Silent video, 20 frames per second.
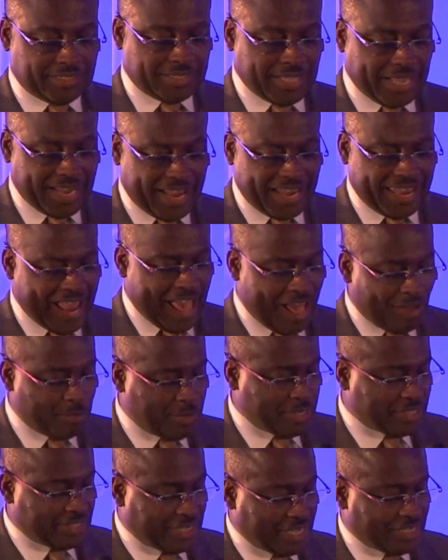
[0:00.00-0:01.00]
that allow
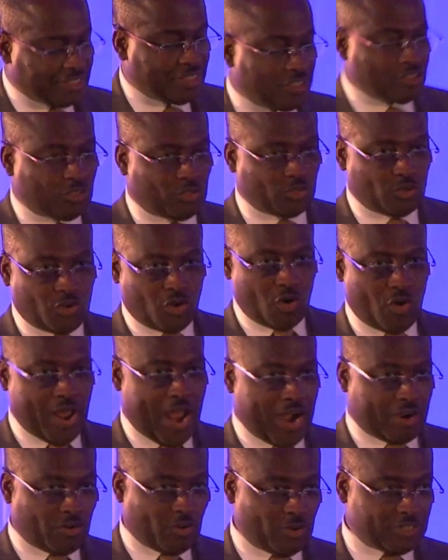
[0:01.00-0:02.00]
businesses to grow
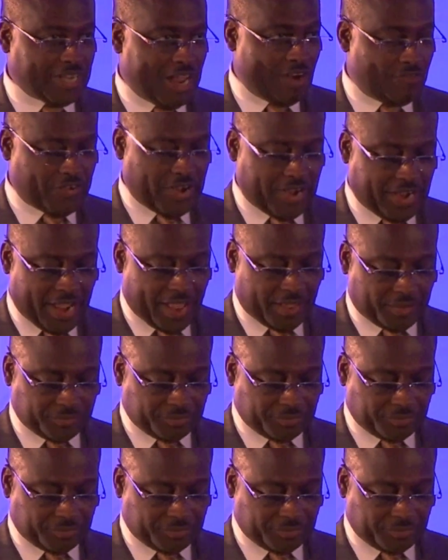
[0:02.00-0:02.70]
across Africa.